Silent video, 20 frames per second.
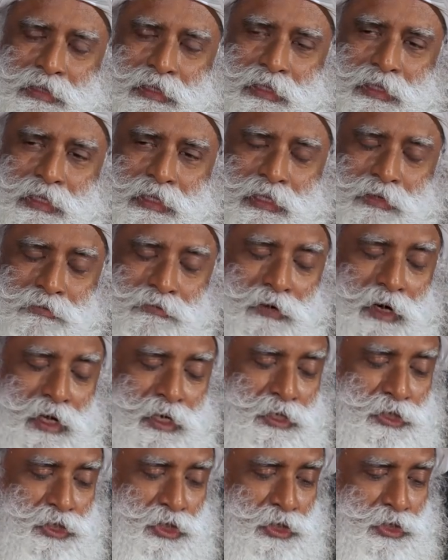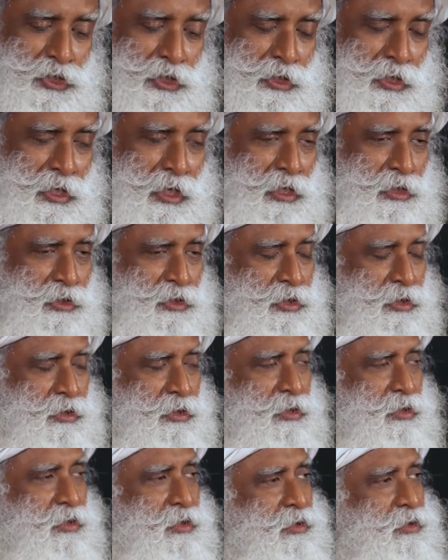In the Far East Asian
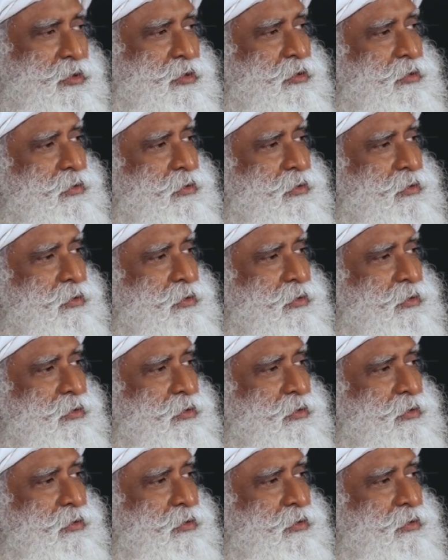cultures,